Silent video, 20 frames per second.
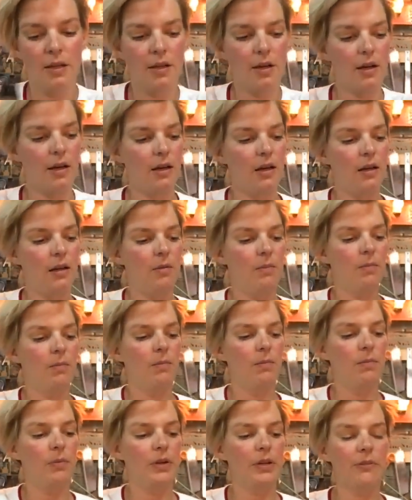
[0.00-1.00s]

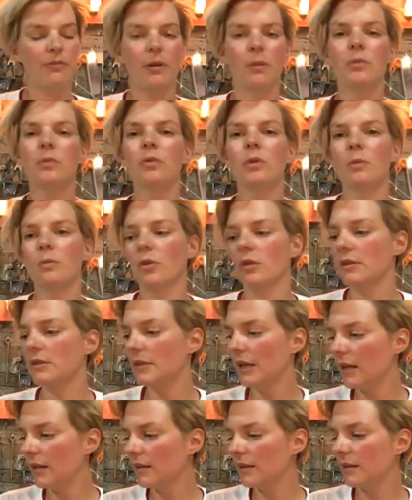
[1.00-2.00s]
Um, but if I'm doing more
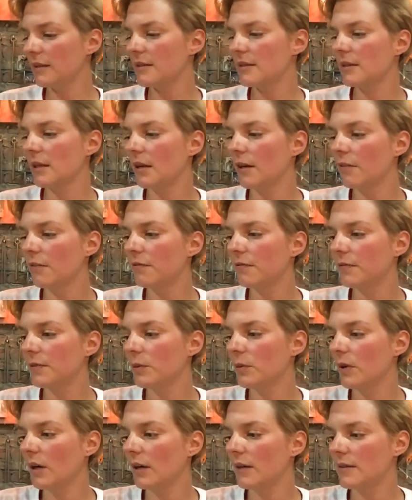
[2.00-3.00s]
delicate stuff,
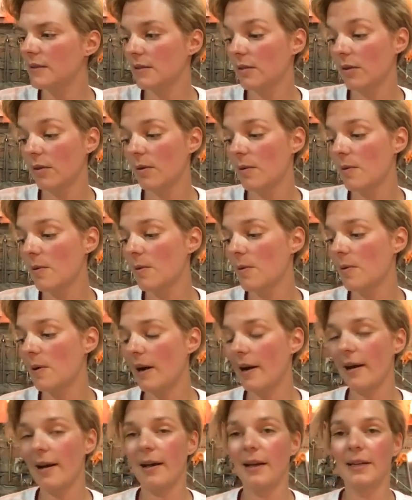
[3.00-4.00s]
you guys know
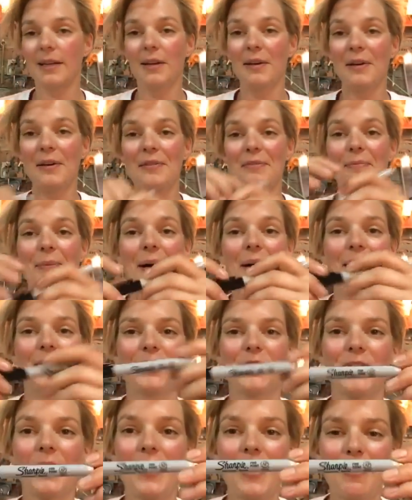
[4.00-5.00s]
I love my
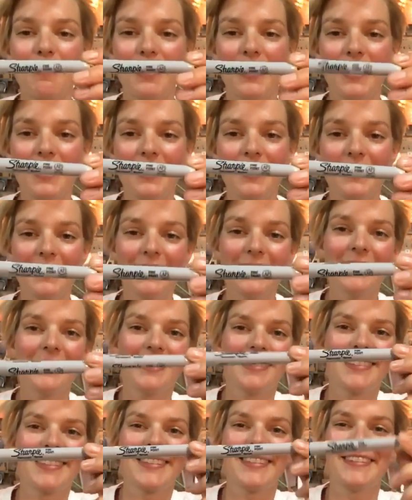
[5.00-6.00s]
Sharpies,
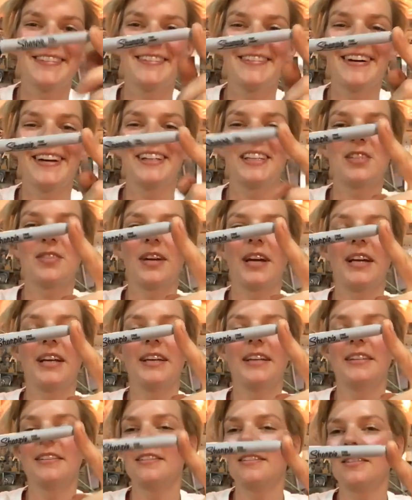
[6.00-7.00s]
so I
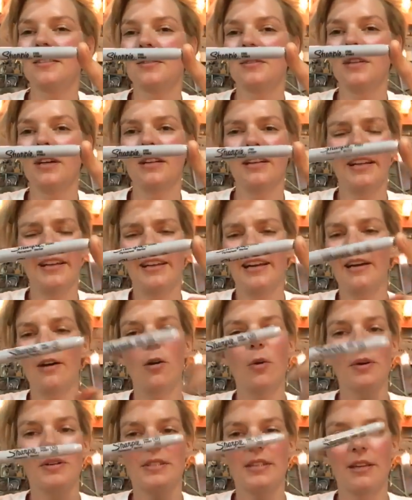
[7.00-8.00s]
try to, like, I
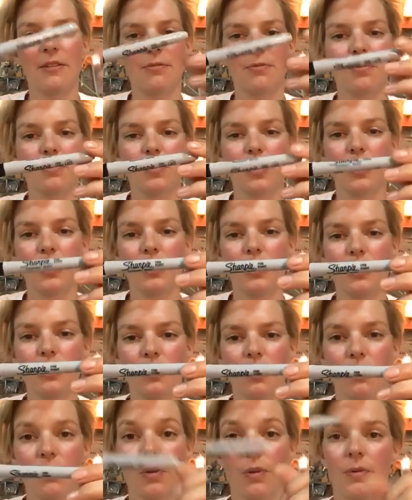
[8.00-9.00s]
always have one or
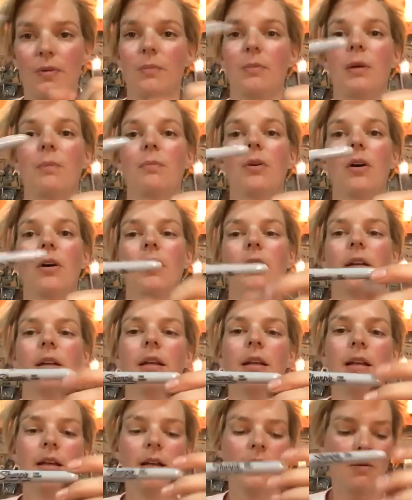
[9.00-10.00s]
two of those in my pocket,
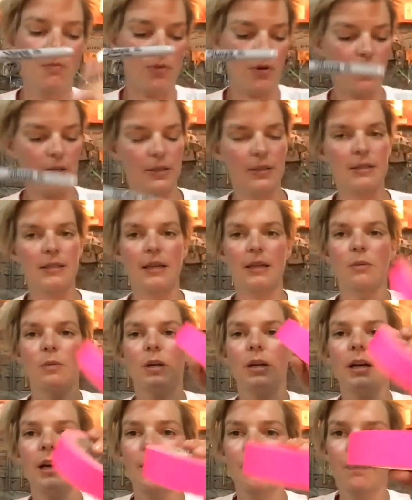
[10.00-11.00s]
pockets, and
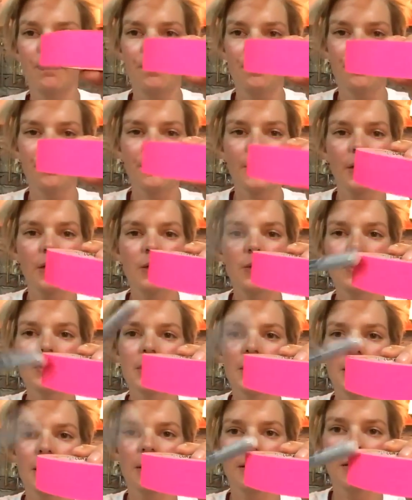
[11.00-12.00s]
when I'm
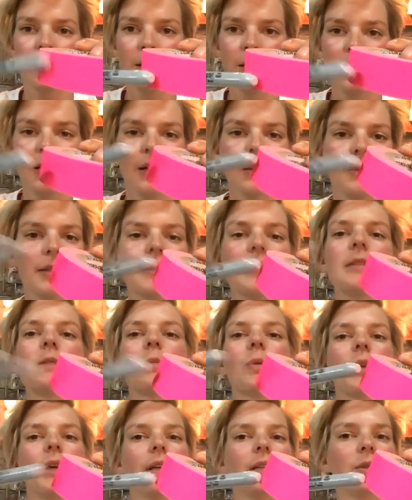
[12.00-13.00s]
using, this is
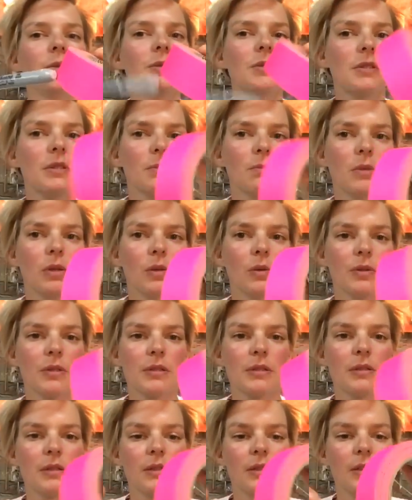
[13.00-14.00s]
what I use the
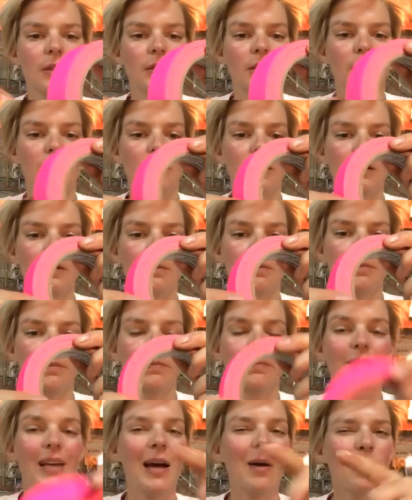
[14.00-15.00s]
most, the, um,
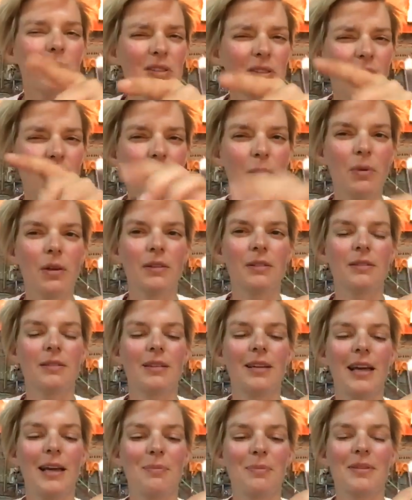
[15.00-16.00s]
I will talk about
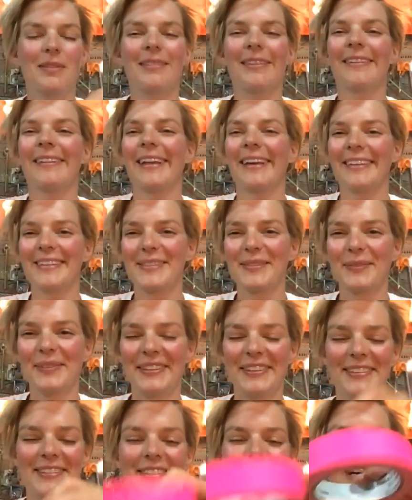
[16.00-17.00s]
tapes the next
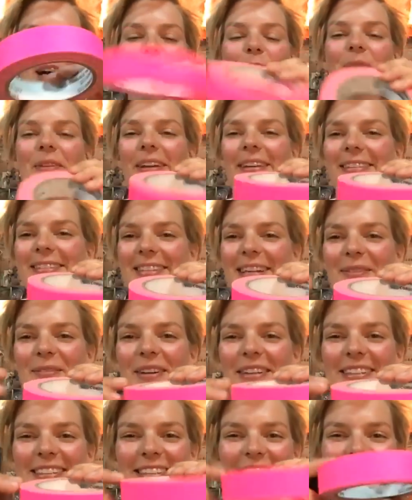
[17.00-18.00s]
week, so I will not say
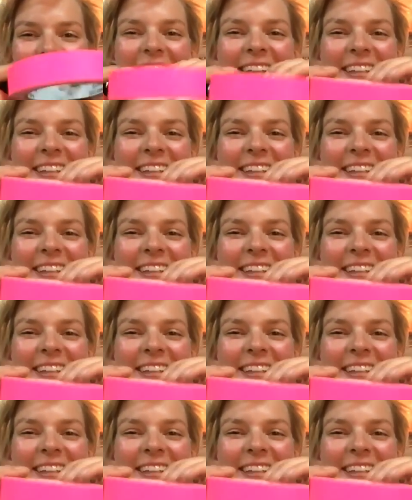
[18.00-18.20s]
what it is,